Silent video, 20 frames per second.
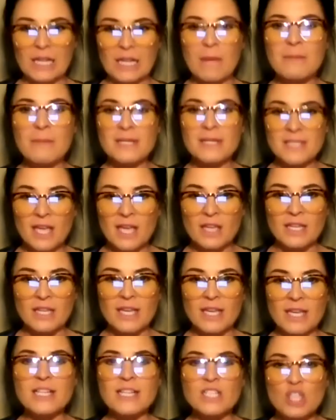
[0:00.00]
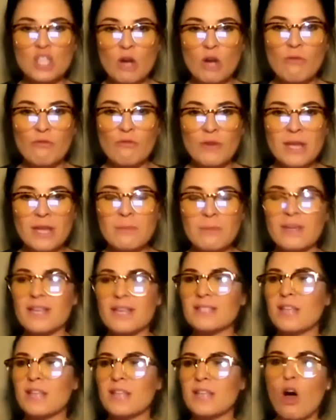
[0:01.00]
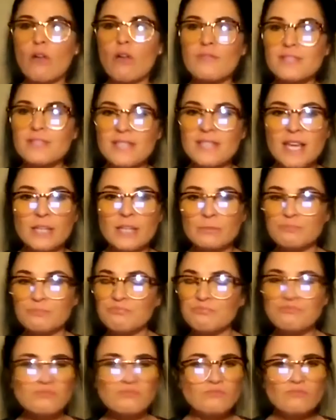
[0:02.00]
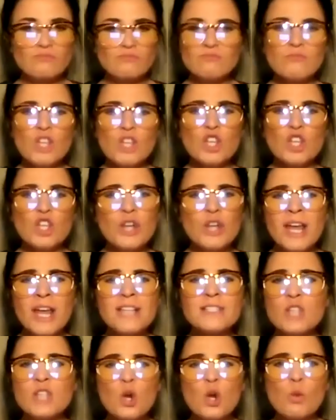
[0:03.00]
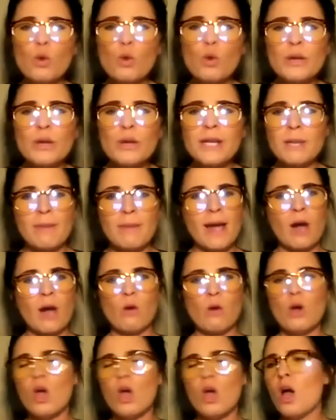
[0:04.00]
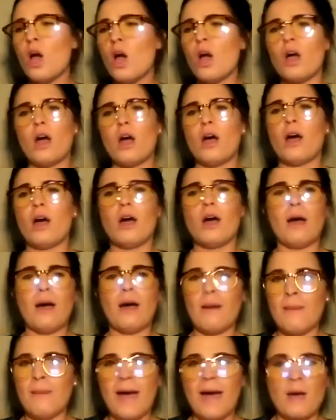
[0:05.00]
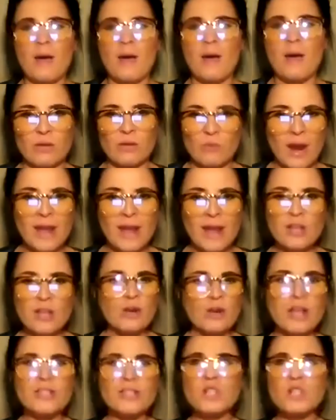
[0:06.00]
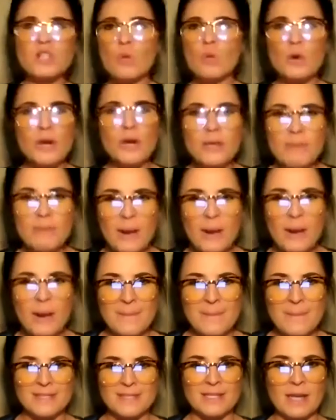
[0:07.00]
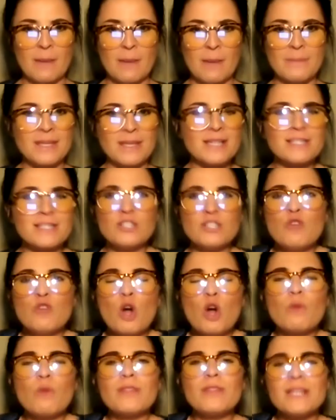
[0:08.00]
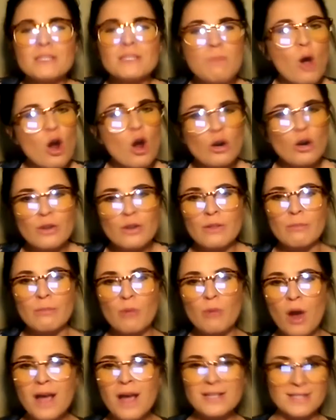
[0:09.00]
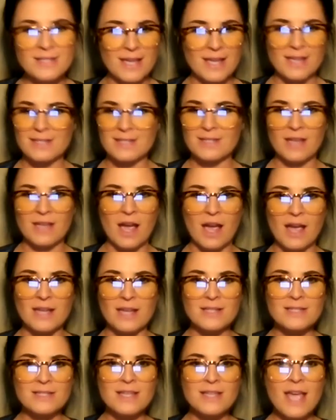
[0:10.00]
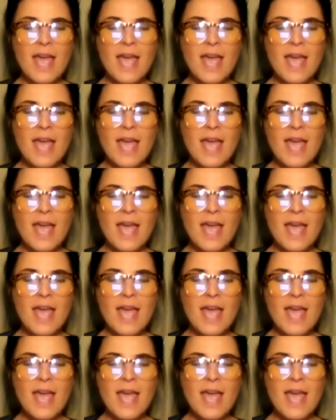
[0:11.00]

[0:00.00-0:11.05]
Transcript: Let me tell you, it is so freeing, because all of a sudden, you're not so worried about it, right? You're not so worried about messing up, because you know that it's part of the process, guys.